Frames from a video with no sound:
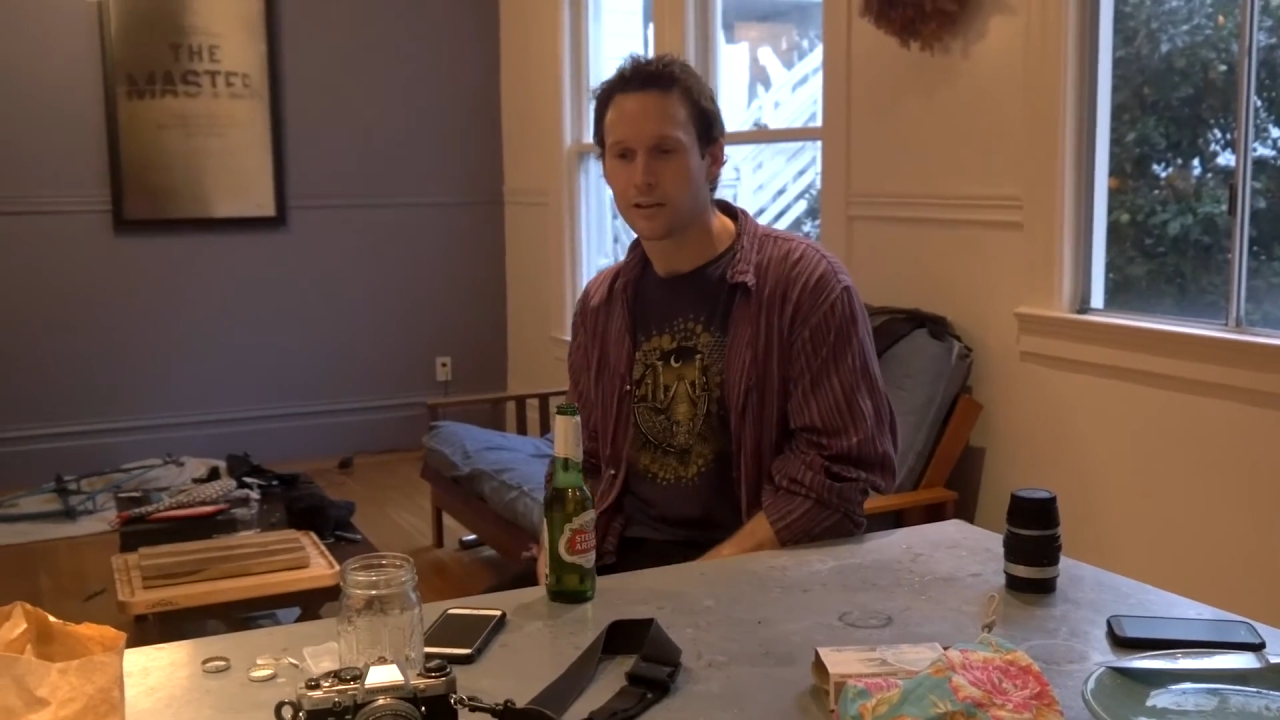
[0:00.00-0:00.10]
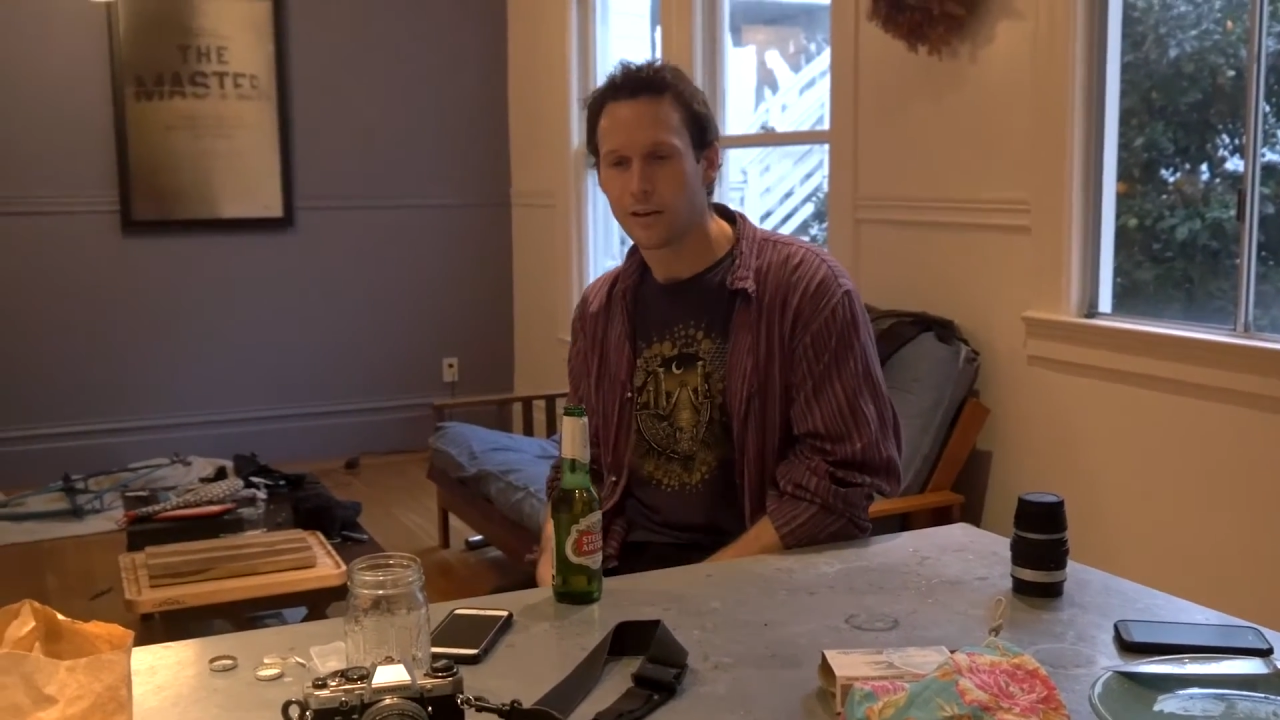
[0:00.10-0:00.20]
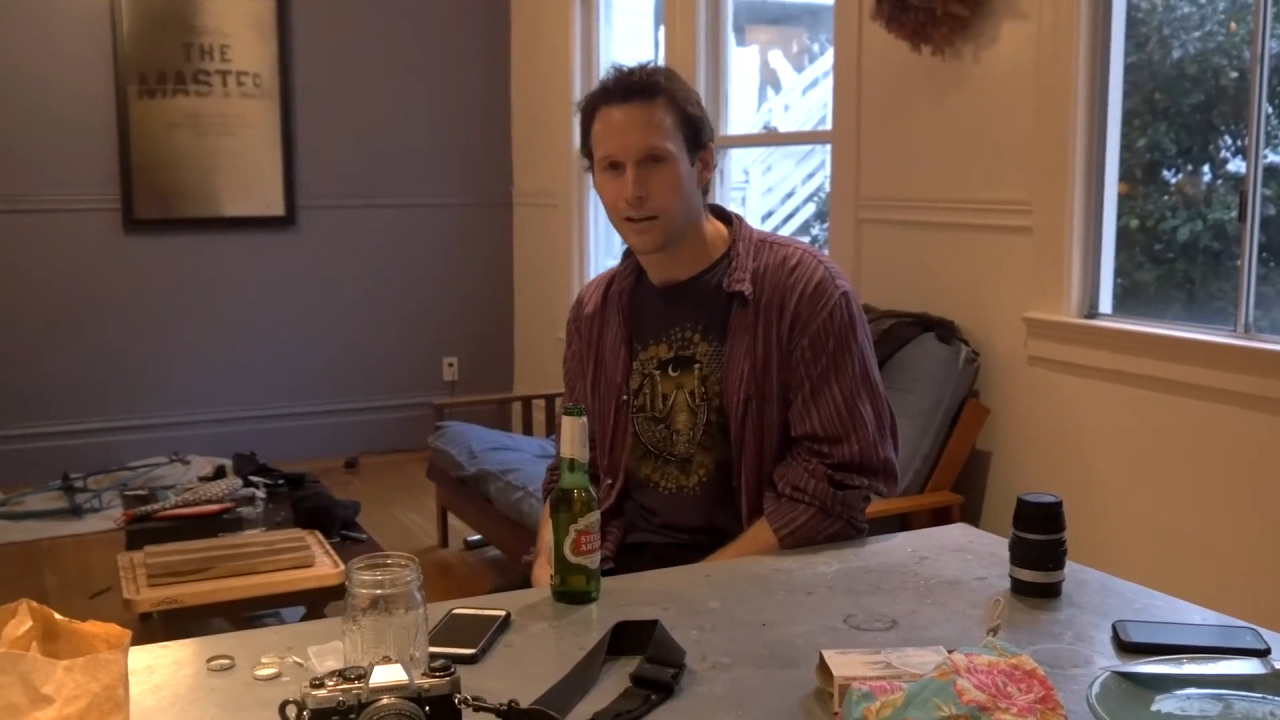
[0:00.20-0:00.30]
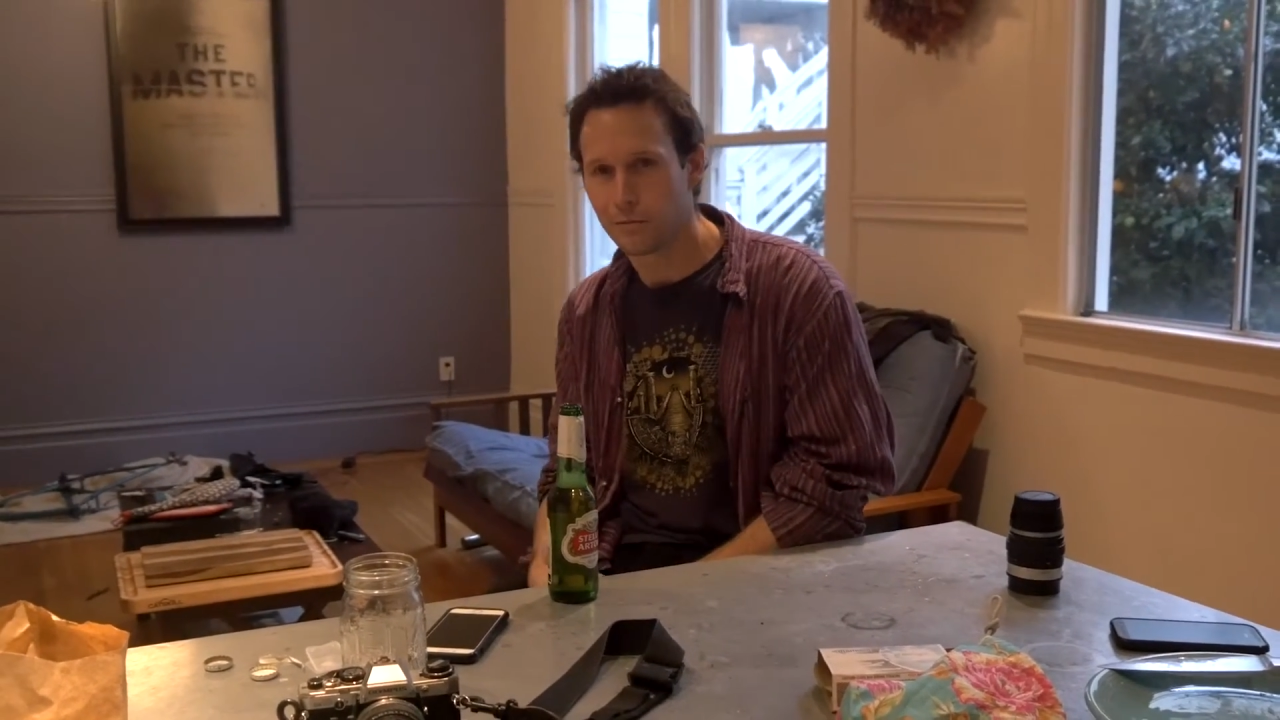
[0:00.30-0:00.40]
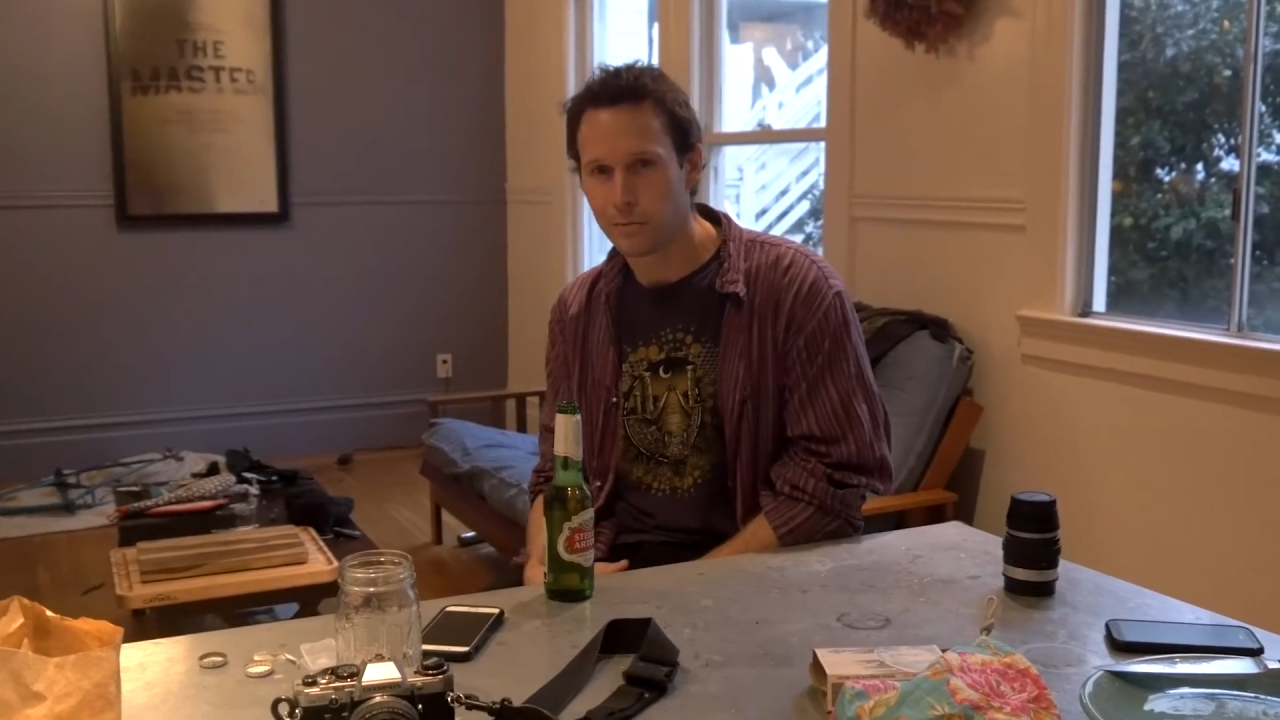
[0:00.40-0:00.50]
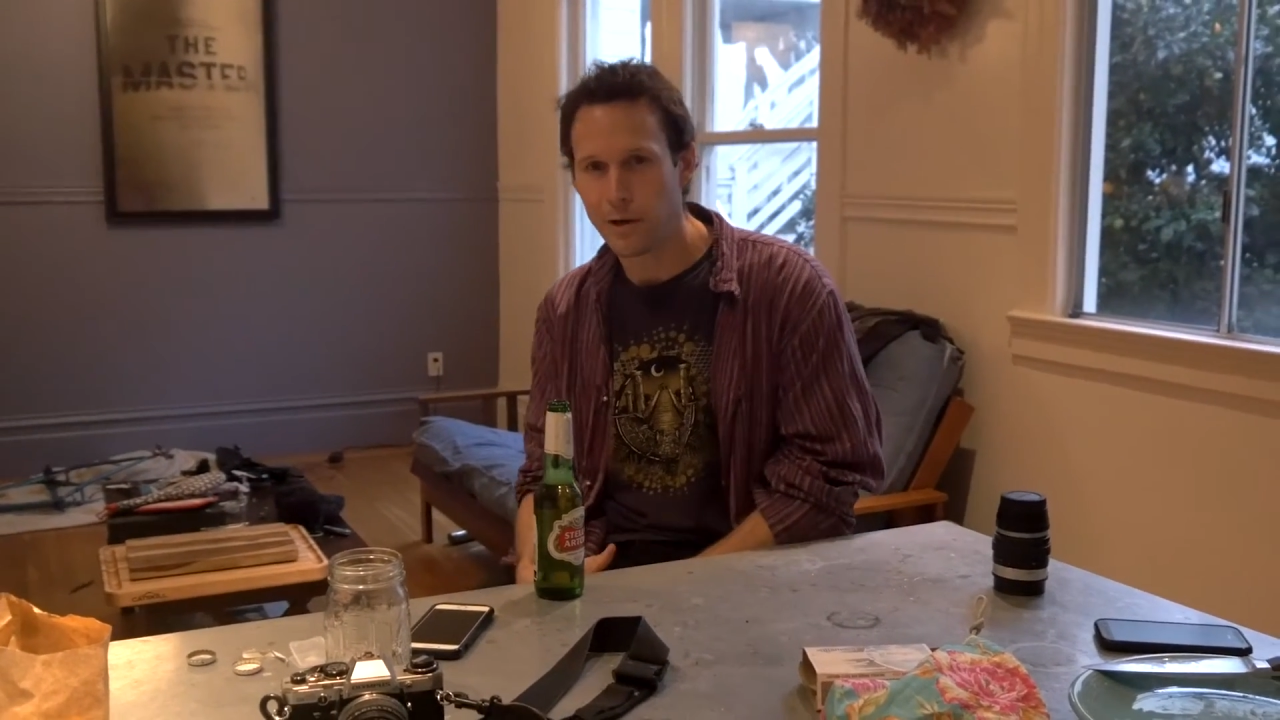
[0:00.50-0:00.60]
incredibly